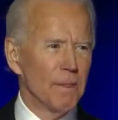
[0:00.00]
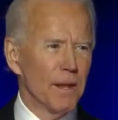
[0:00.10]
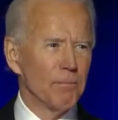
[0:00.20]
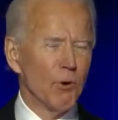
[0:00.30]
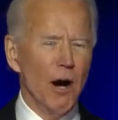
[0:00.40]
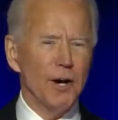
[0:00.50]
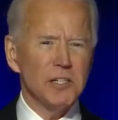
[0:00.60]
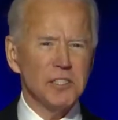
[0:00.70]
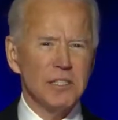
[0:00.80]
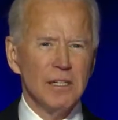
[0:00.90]
the
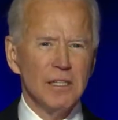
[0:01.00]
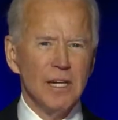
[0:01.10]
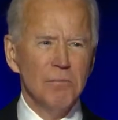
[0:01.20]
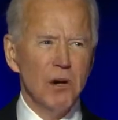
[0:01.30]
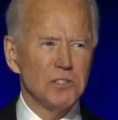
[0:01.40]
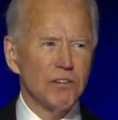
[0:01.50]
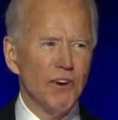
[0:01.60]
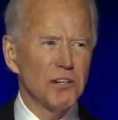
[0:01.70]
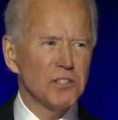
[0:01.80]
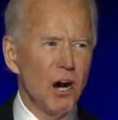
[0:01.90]
broadest and most
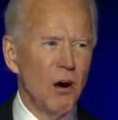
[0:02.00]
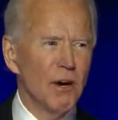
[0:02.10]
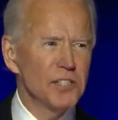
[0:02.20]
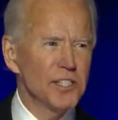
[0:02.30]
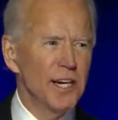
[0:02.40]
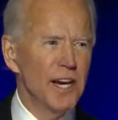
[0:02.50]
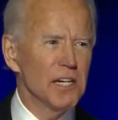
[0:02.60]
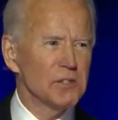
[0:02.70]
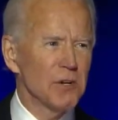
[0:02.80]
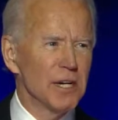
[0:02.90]
diverse coalition in
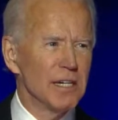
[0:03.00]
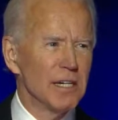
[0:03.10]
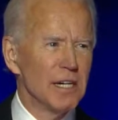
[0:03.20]
history.